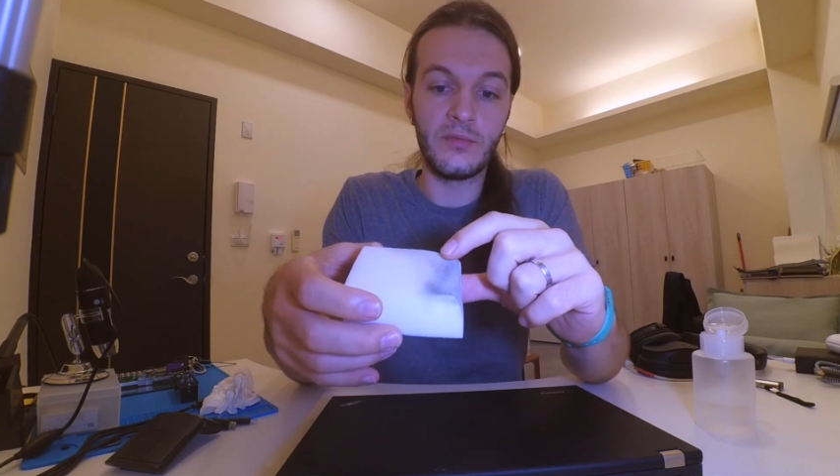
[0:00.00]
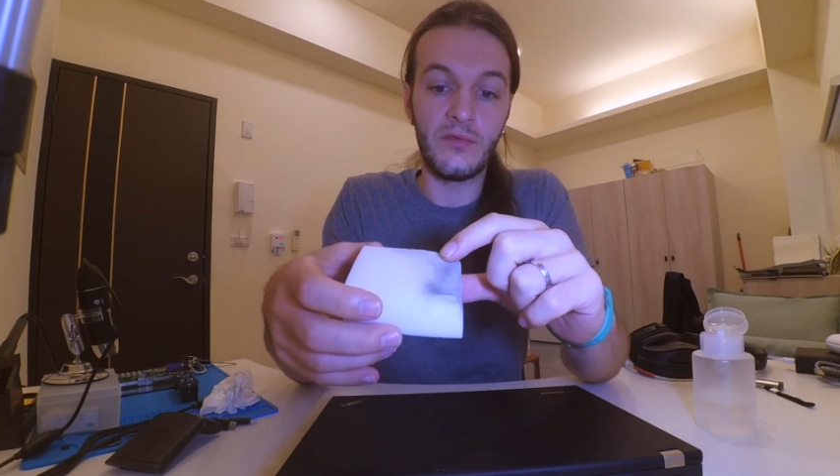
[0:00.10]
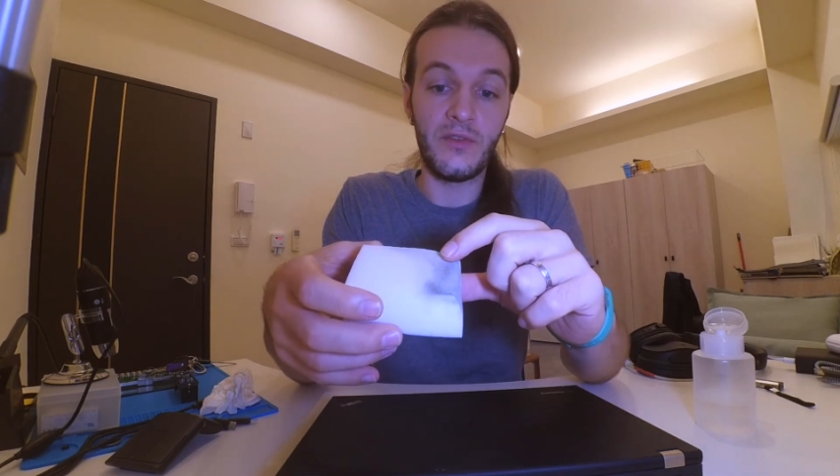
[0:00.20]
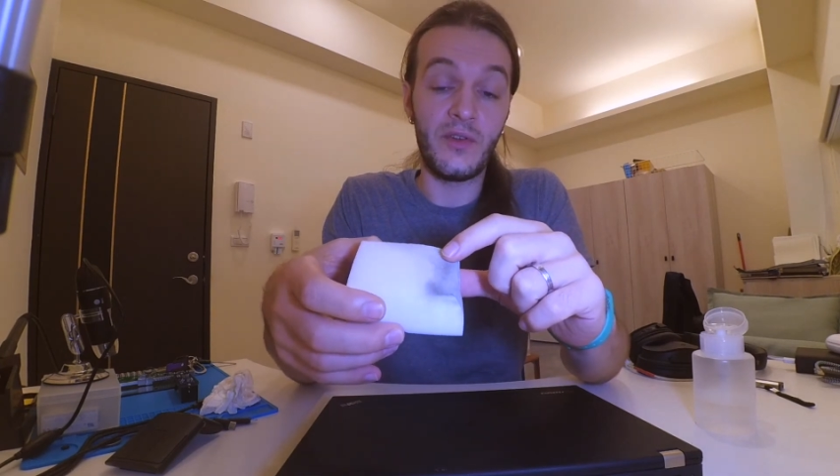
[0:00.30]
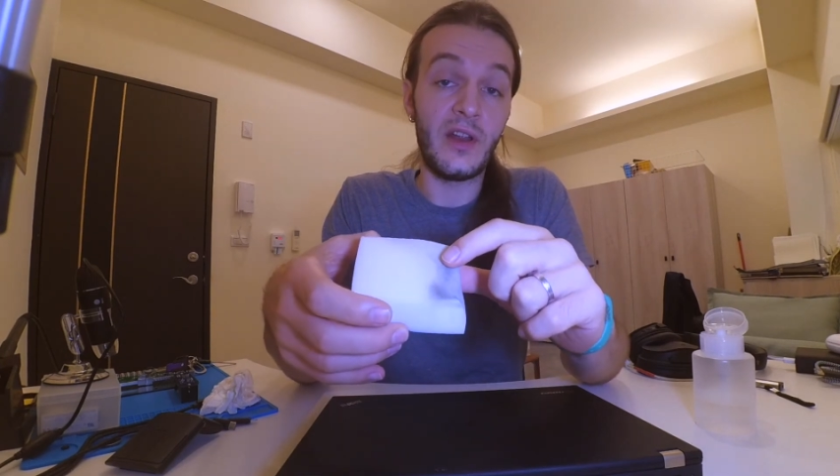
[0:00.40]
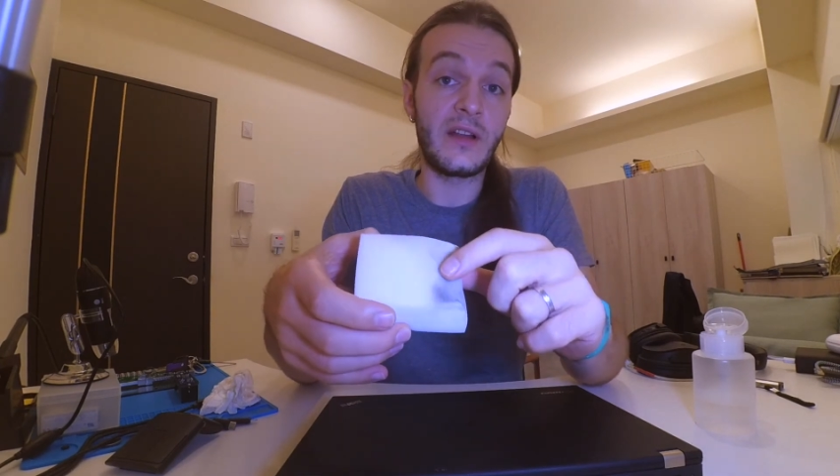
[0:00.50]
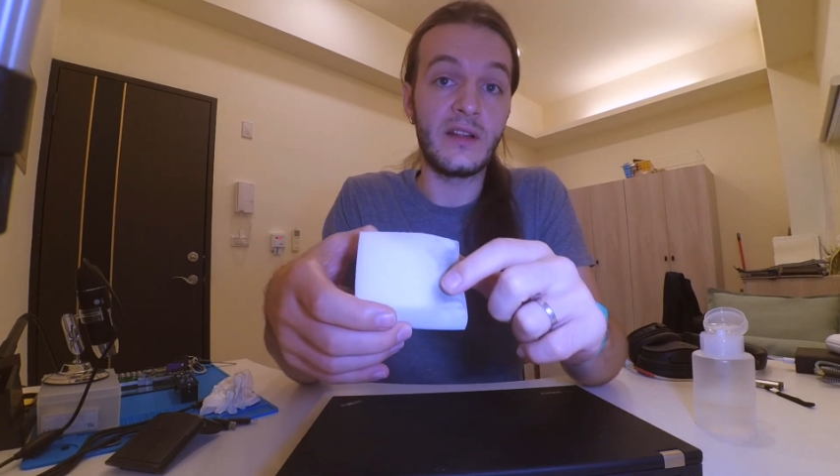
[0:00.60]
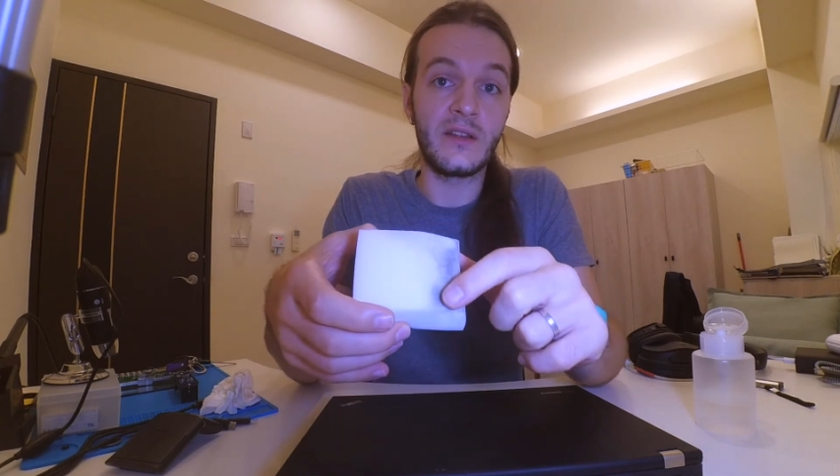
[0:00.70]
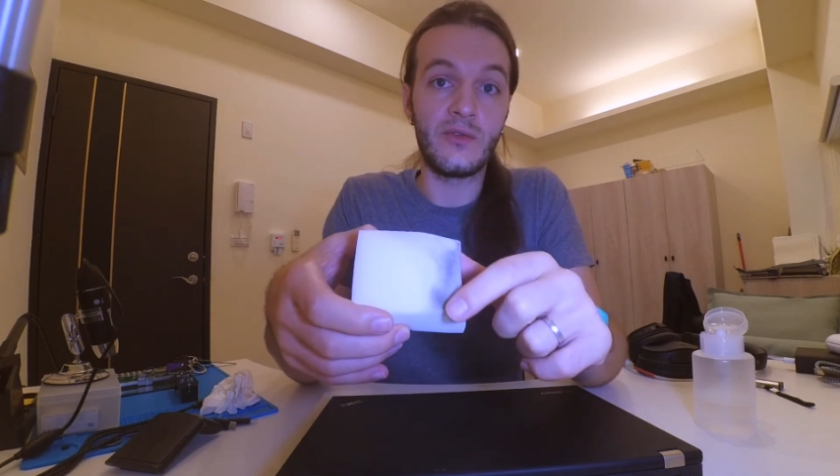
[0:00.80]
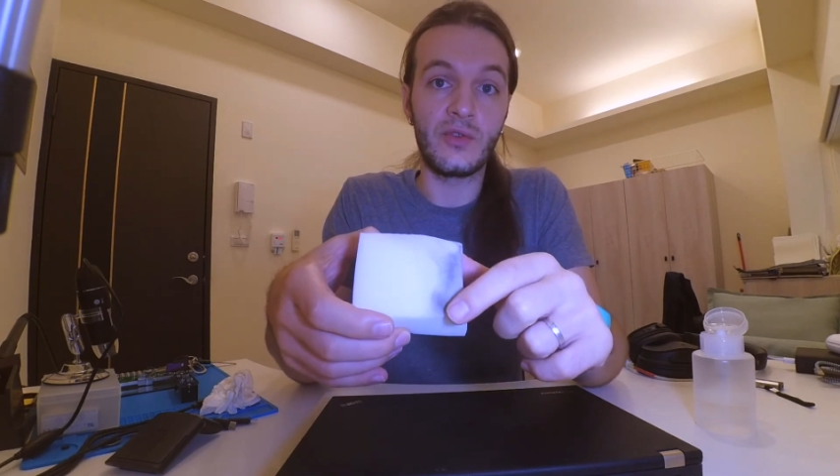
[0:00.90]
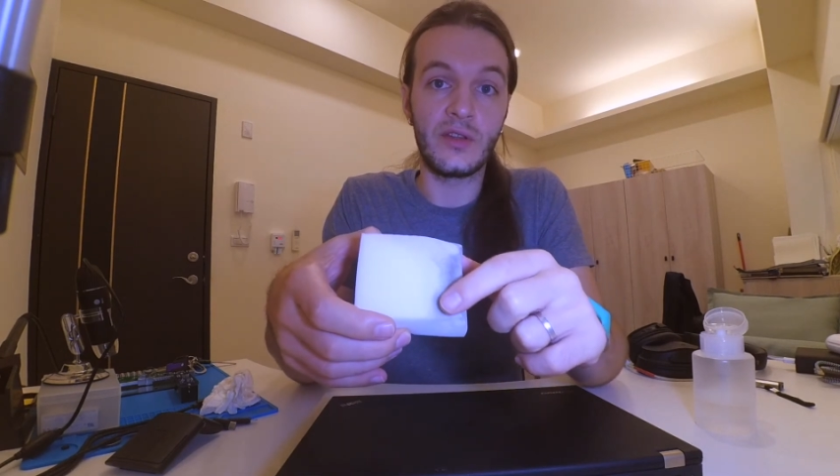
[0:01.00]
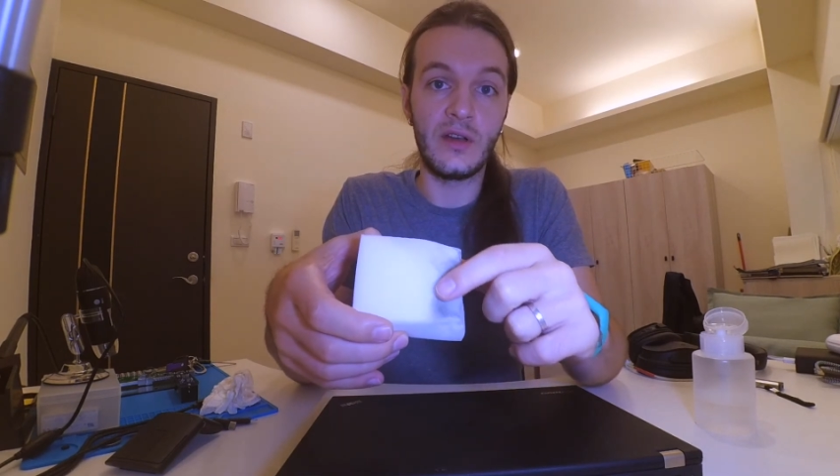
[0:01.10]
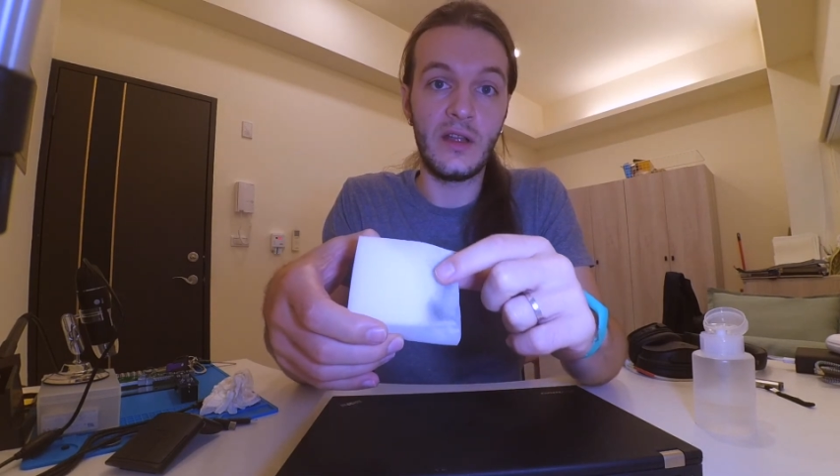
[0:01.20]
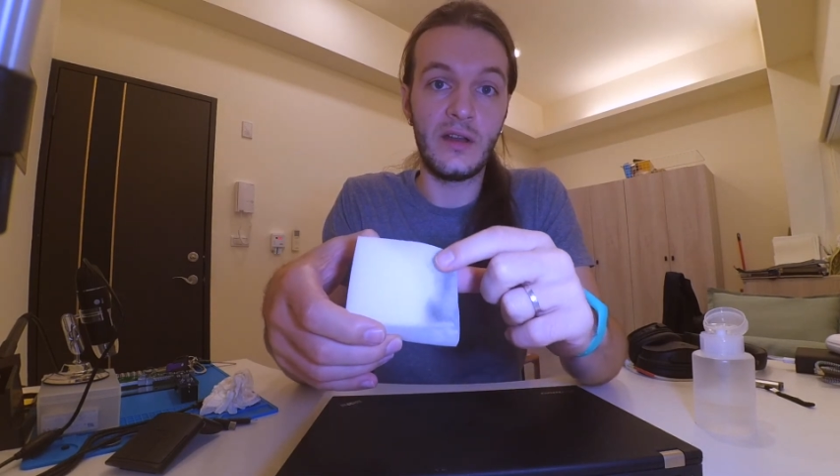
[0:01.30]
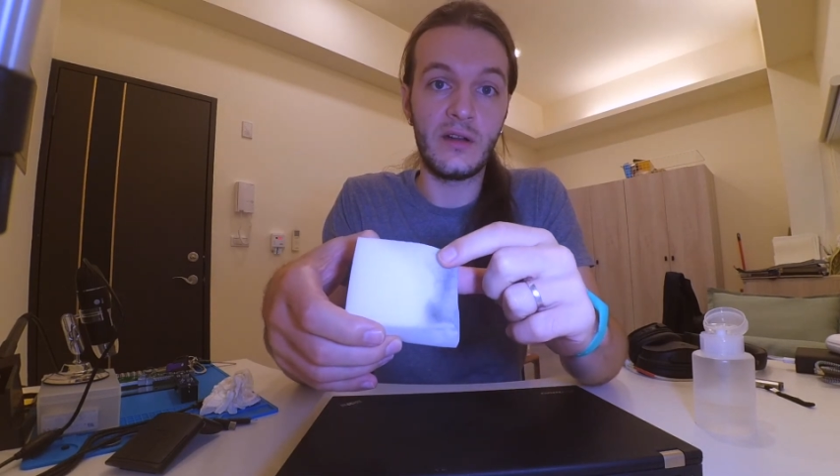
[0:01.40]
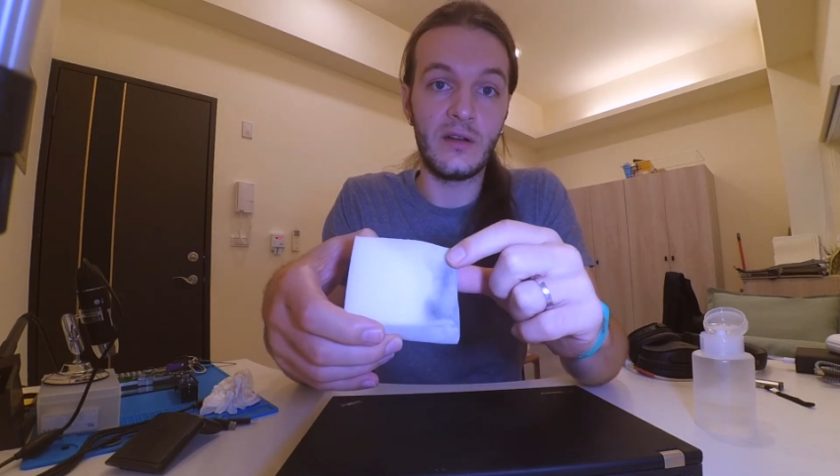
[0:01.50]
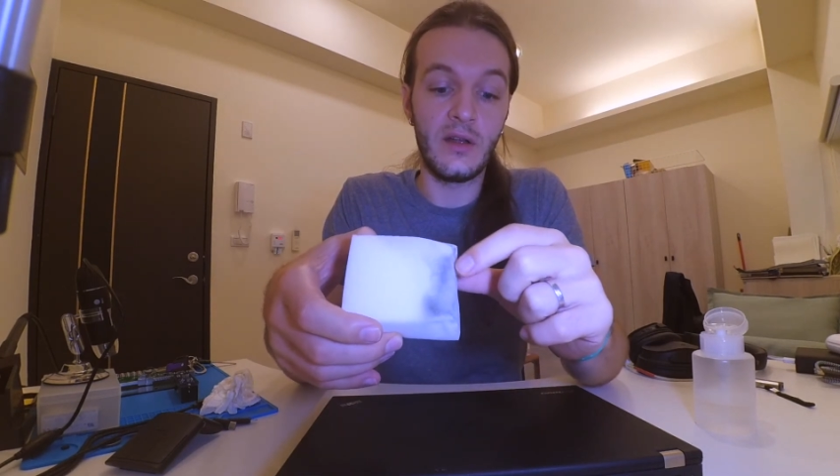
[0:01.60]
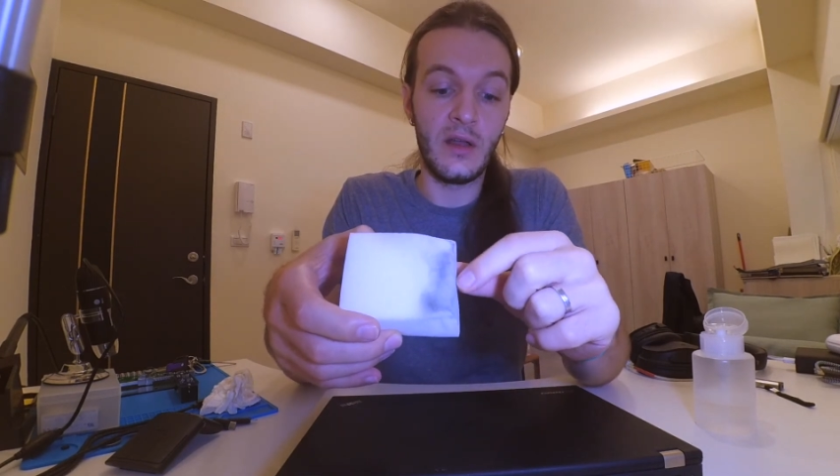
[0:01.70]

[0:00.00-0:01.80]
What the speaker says: very likely it took a layer